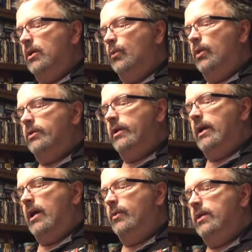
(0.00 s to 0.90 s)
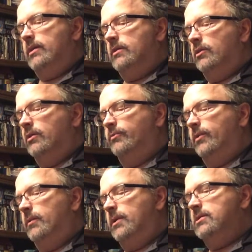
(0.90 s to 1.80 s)
wondering how he could learn
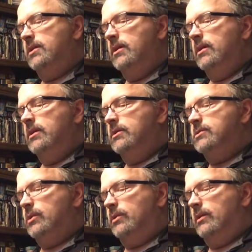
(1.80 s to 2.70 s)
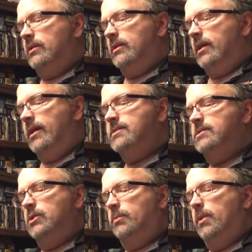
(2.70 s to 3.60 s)
from it, so that the
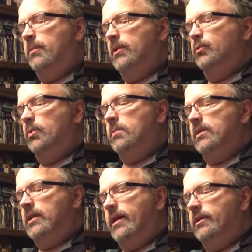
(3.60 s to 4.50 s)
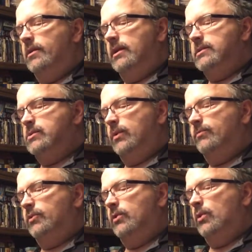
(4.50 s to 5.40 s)
next sloop he built would be lighter and
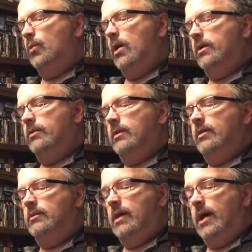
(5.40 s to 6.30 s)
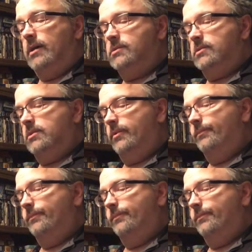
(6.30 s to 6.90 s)
swifter in the water than the last.